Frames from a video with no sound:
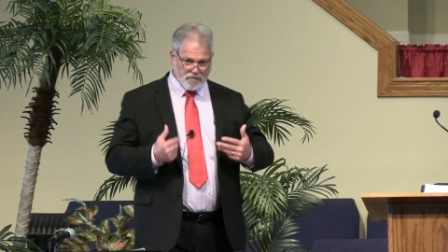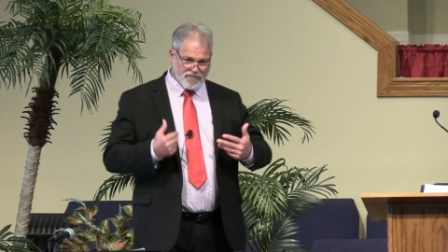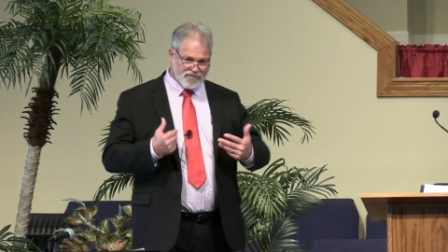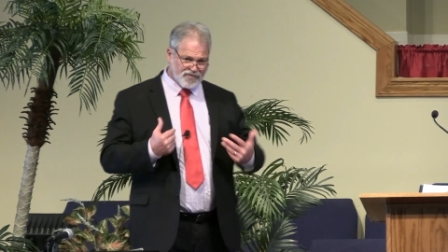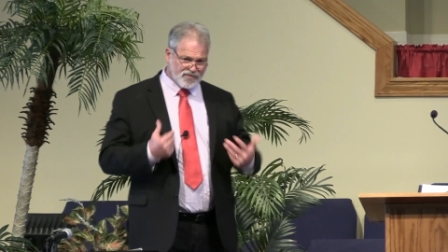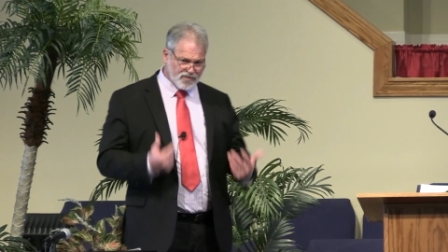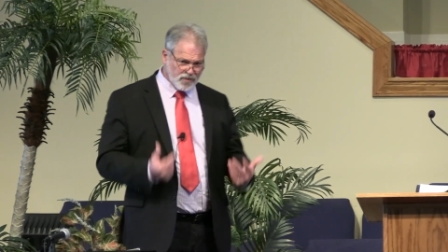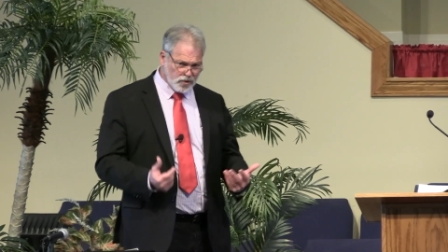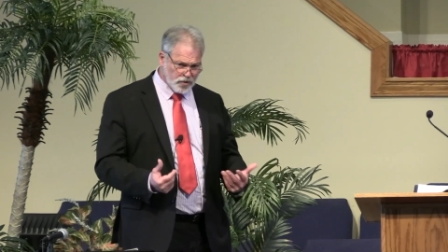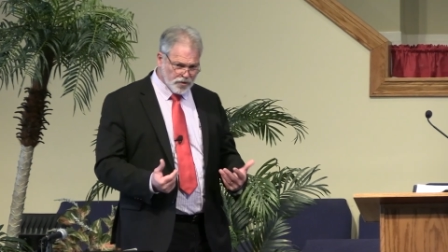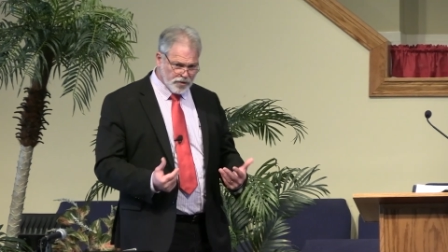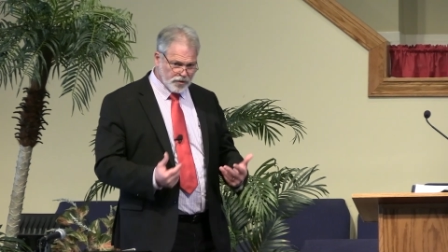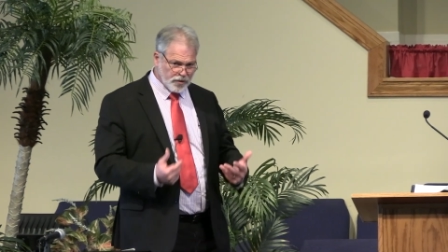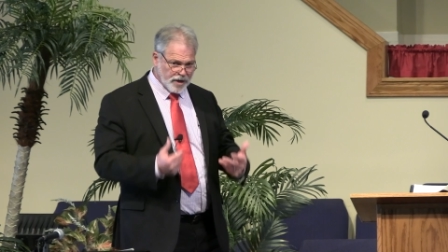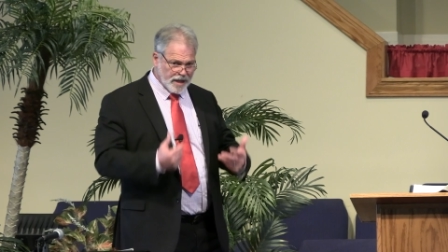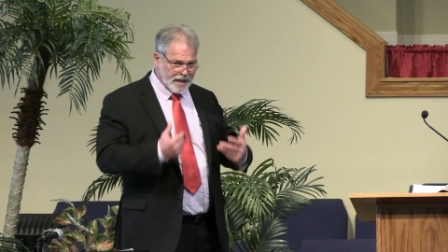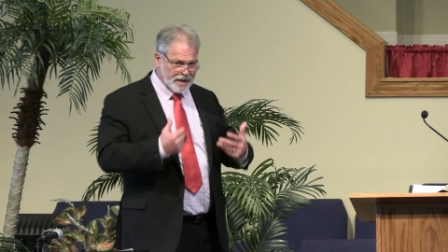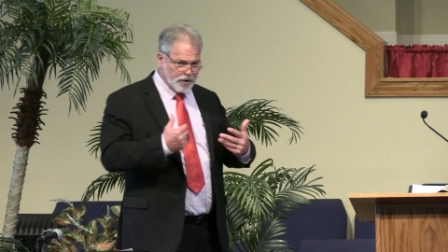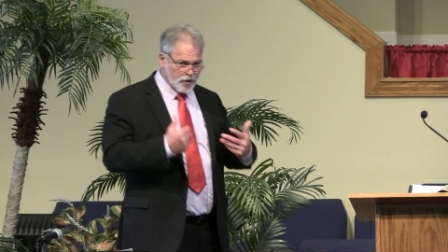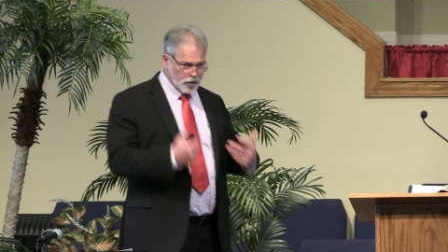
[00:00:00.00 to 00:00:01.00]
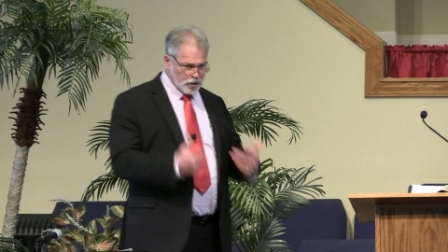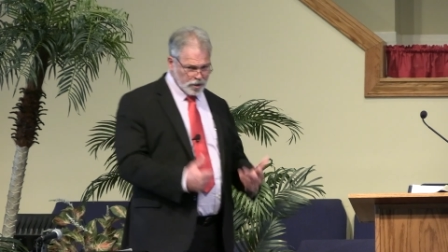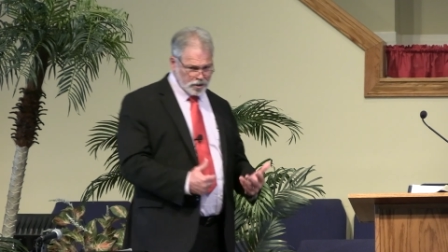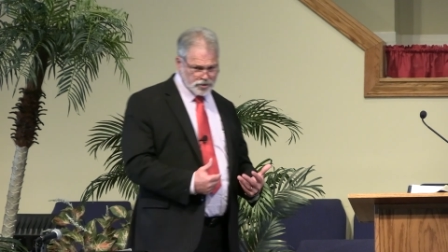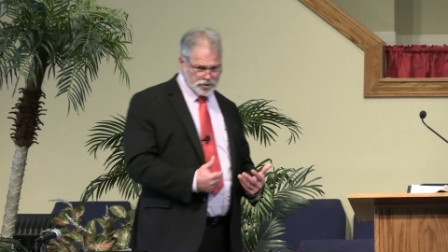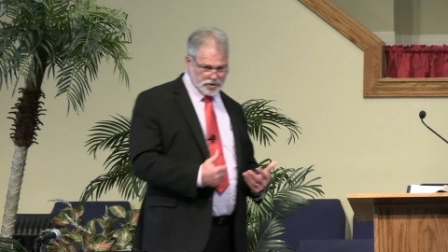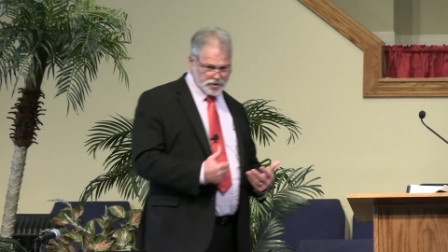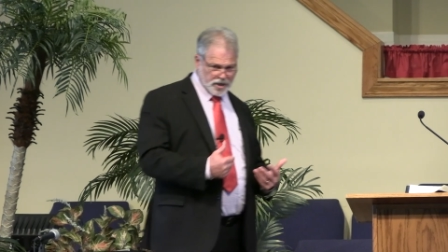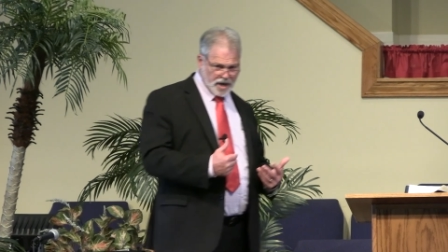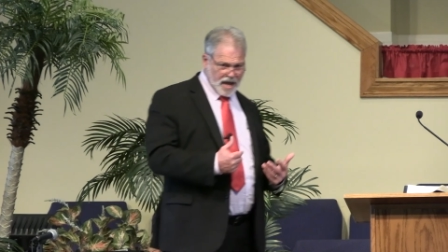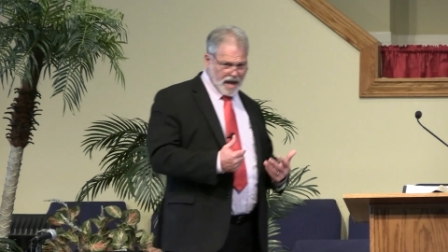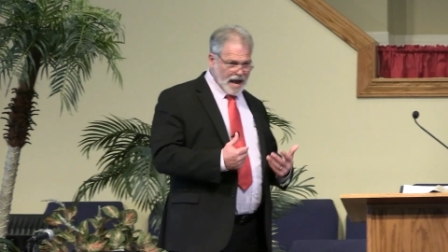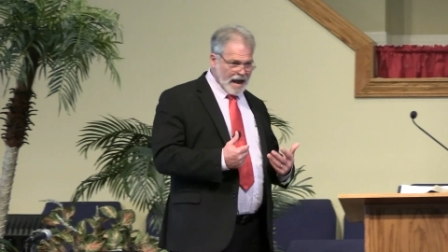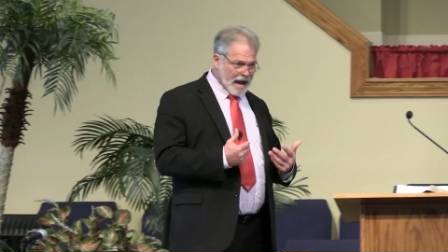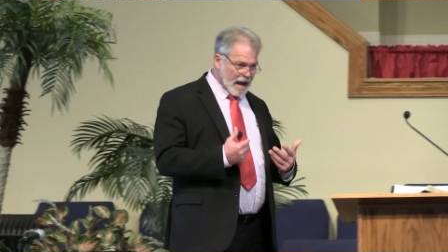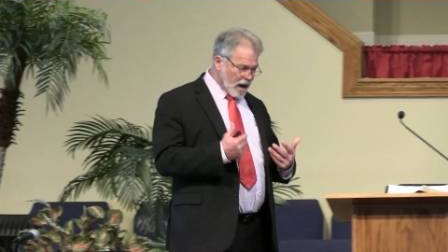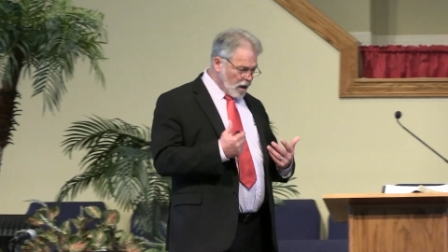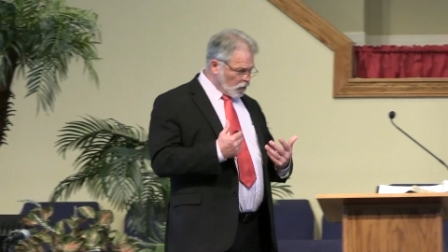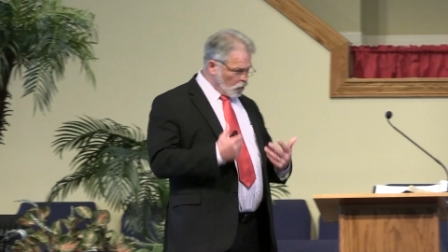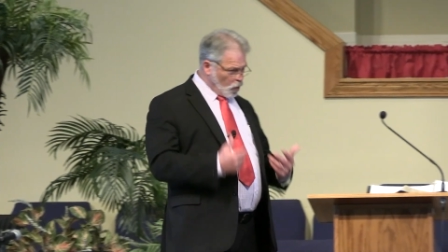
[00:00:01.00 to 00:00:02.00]
further and nurture
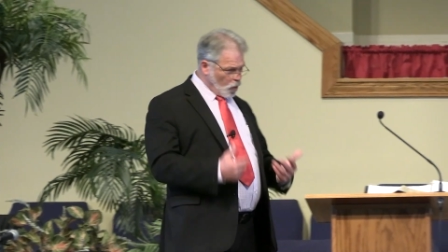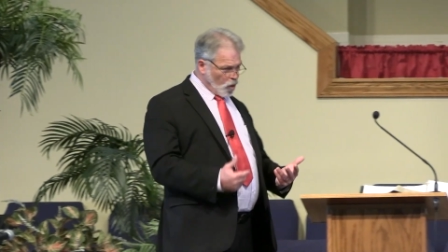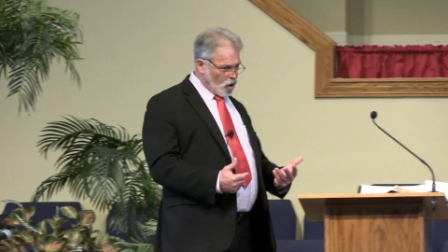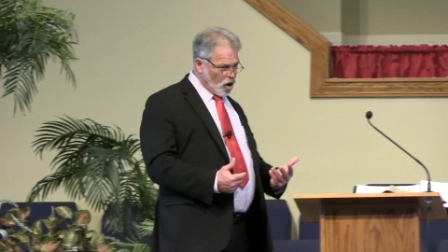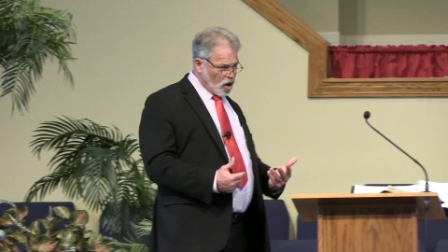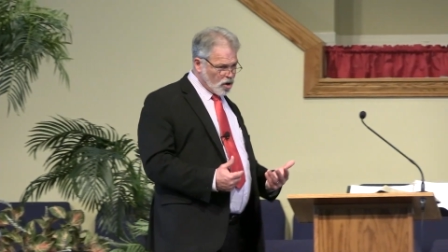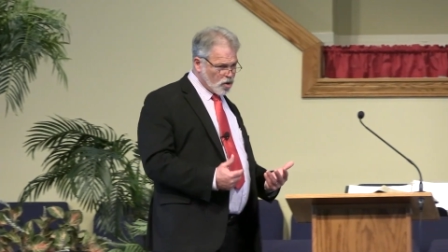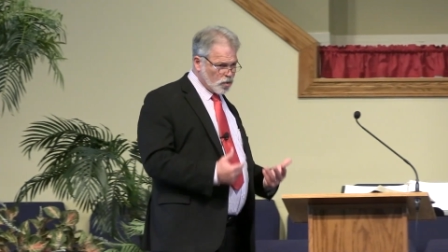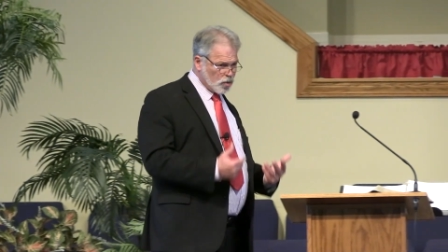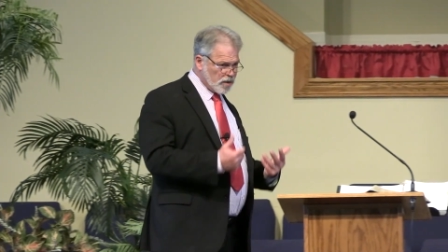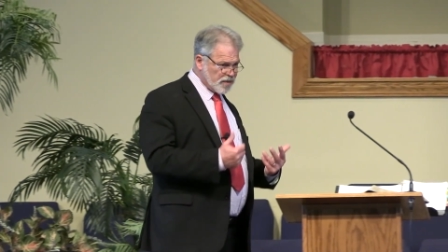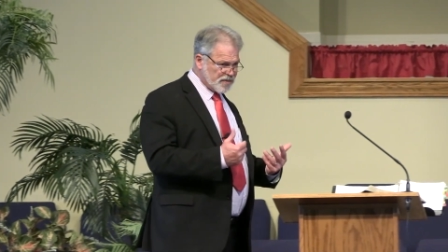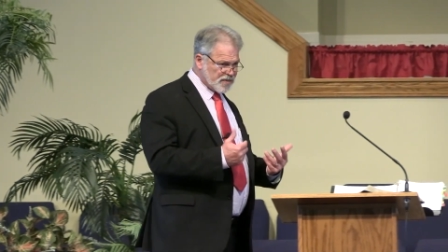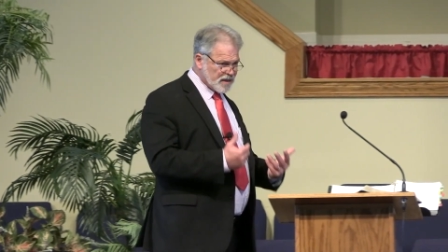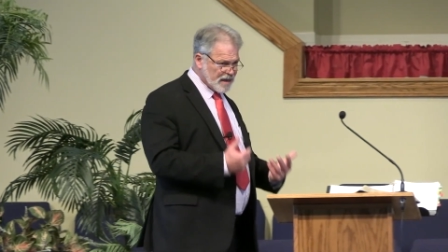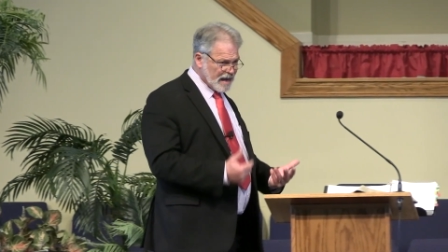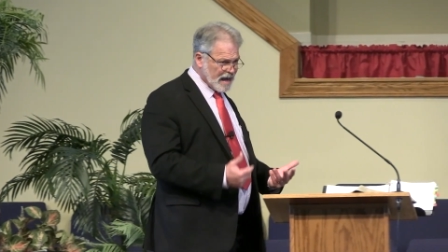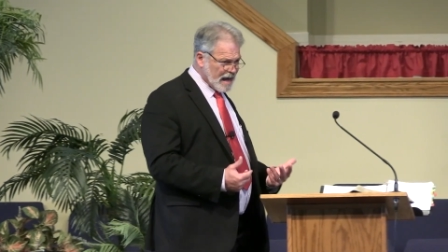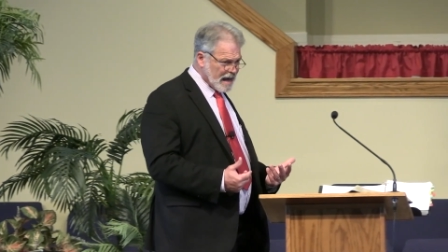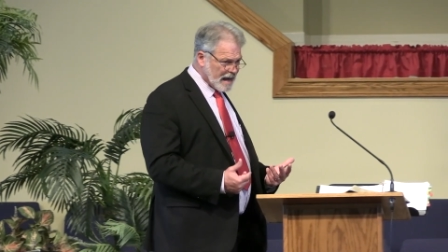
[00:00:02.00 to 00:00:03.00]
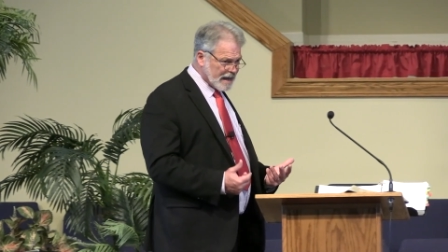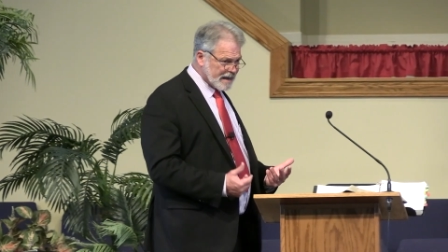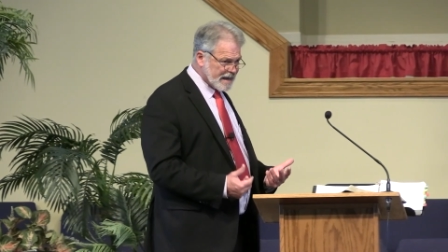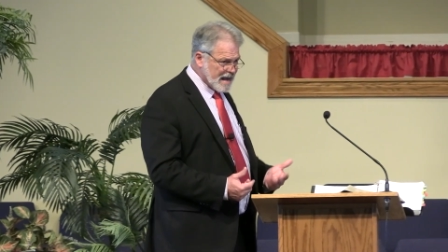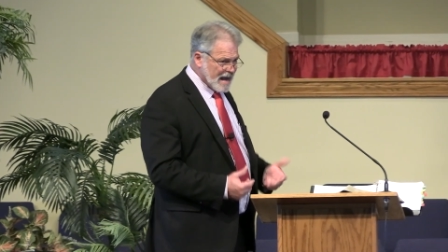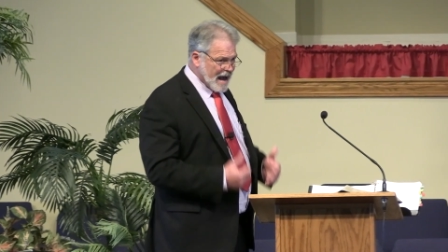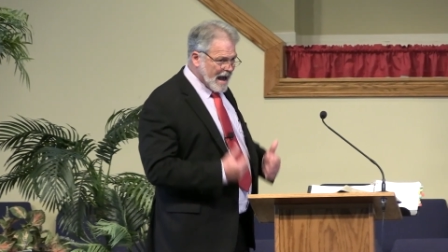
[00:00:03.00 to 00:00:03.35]
our walk with God.